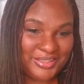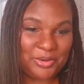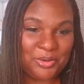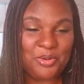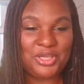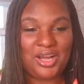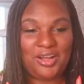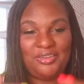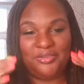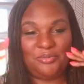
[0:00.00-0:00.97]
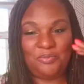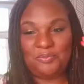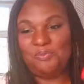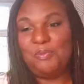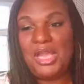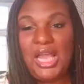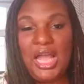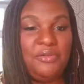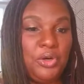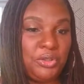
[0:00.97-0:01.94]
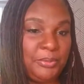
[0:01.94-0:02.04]
So y'all may
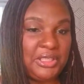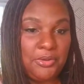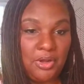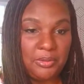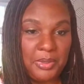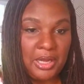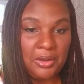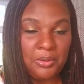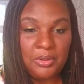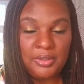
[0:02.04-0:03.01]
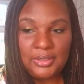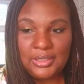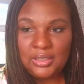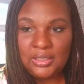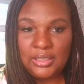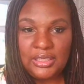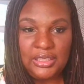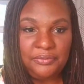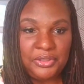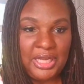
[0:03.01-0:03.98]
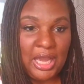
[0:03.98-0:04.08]
have heard me talk about
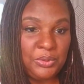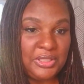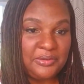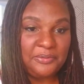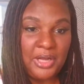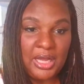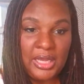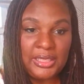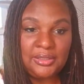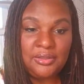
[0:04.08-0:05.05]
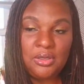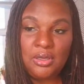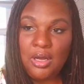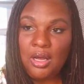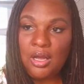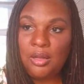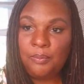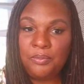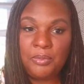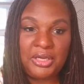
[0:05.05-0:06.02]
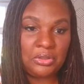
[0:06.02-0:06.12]
even how we define
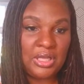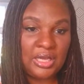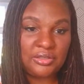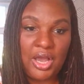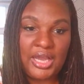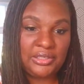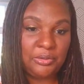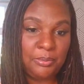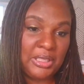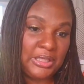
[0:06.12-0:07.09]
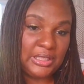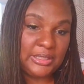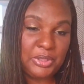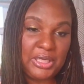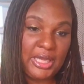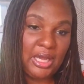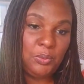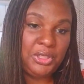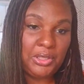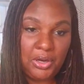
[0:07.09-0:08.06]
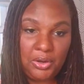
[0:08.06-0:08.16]
microlocs or ideal methods, but now
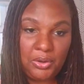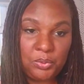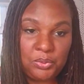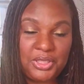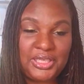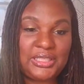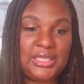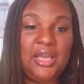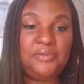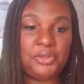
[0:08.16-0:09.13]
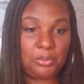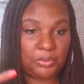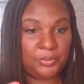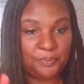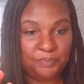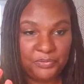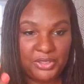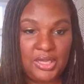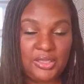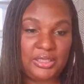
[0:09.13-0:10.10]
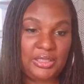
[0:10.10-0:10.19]
we know it is inevitable
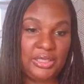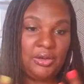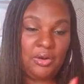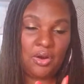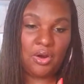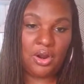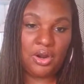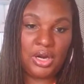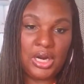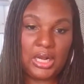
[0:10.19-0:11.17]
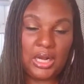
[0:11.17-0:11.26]
that there are